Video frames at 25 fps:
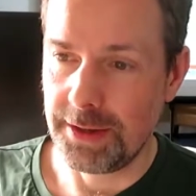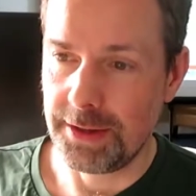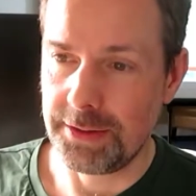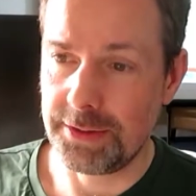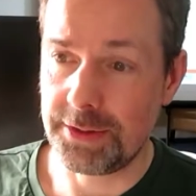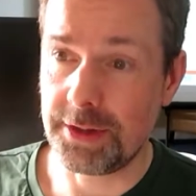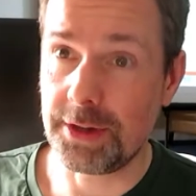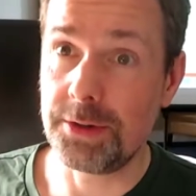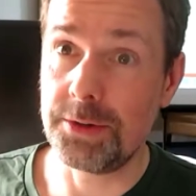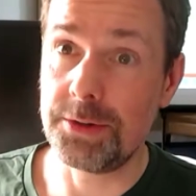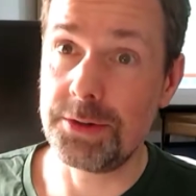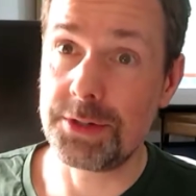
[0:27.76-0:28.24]

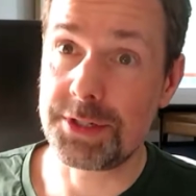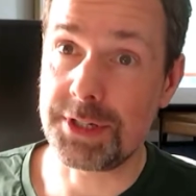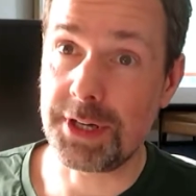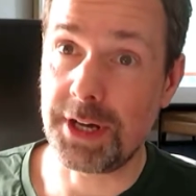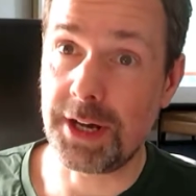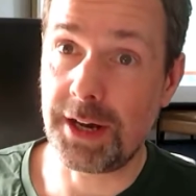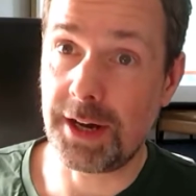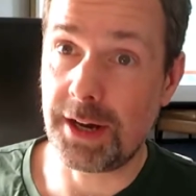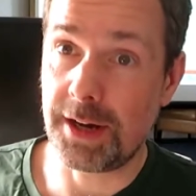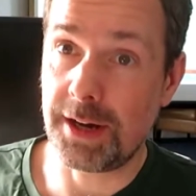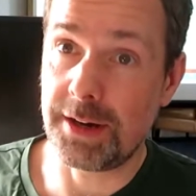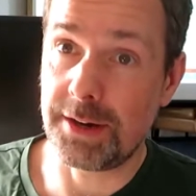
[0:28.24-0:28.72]
those
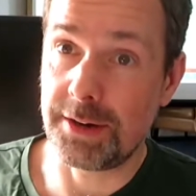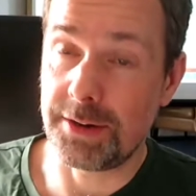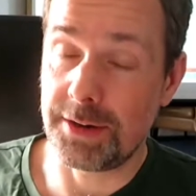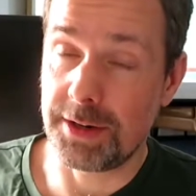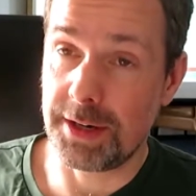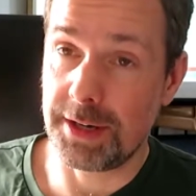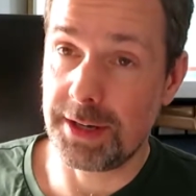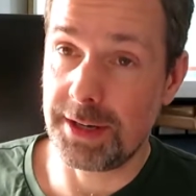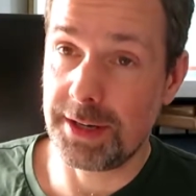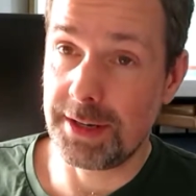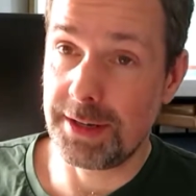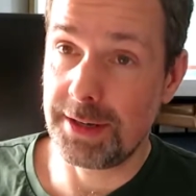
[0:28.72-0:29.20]
are,
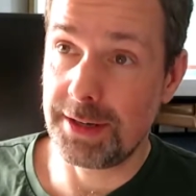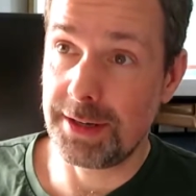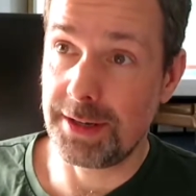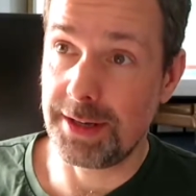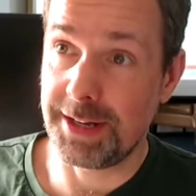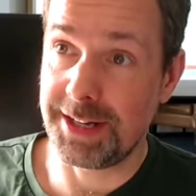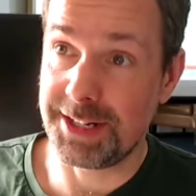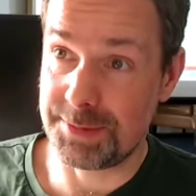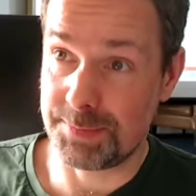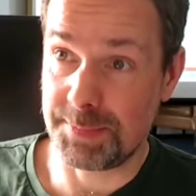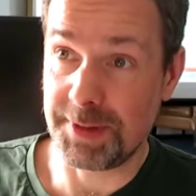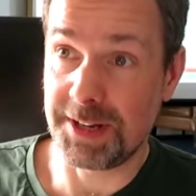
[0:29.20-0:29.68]

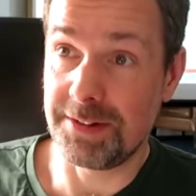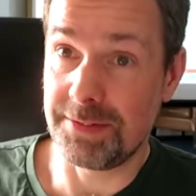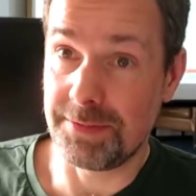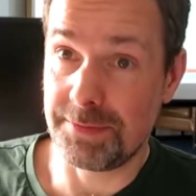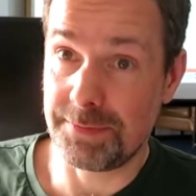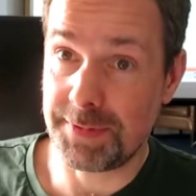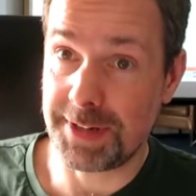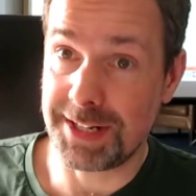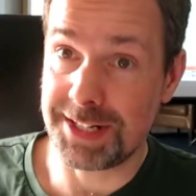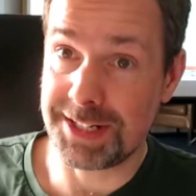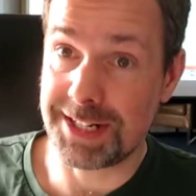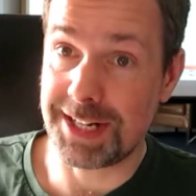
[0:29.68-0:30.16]
it's been
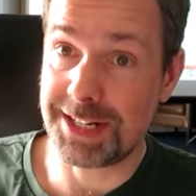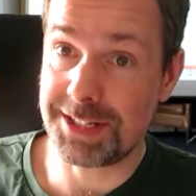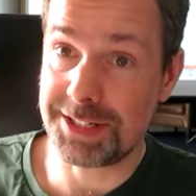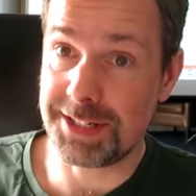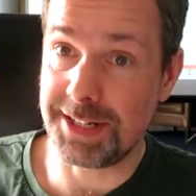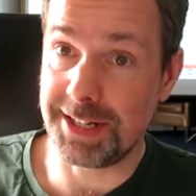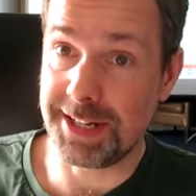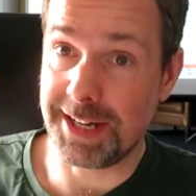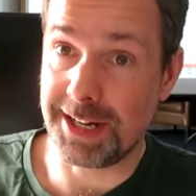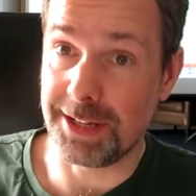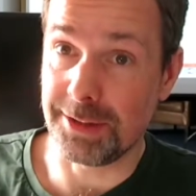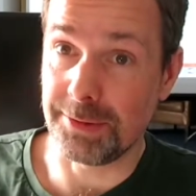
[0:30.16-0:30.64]

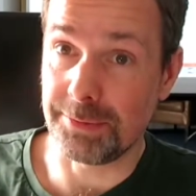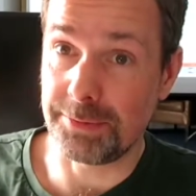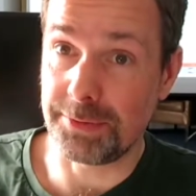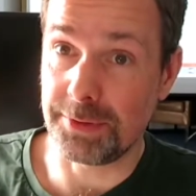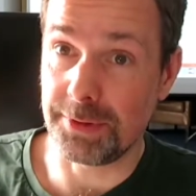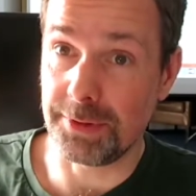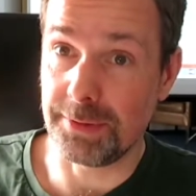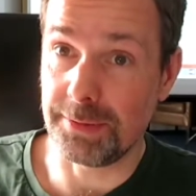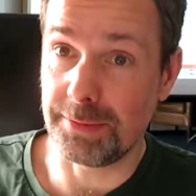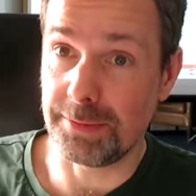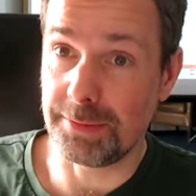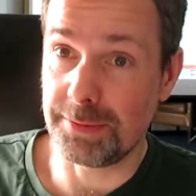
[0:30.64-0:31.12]
fantastically
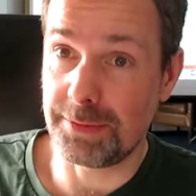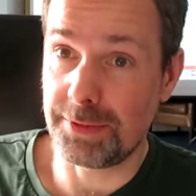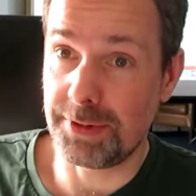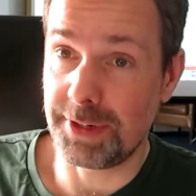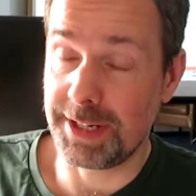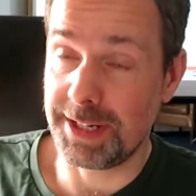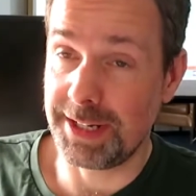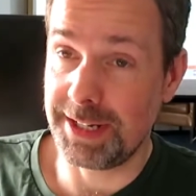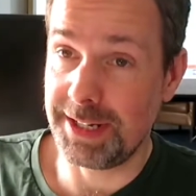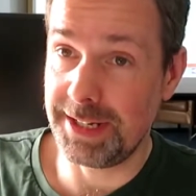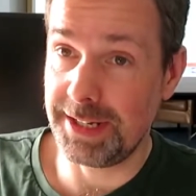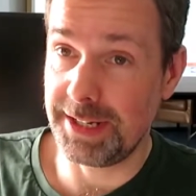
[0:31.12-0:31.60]
helpful,
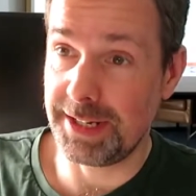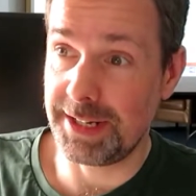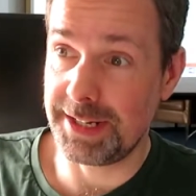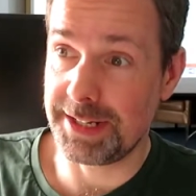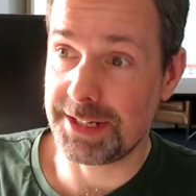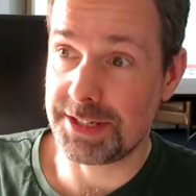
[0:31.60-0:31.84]
really.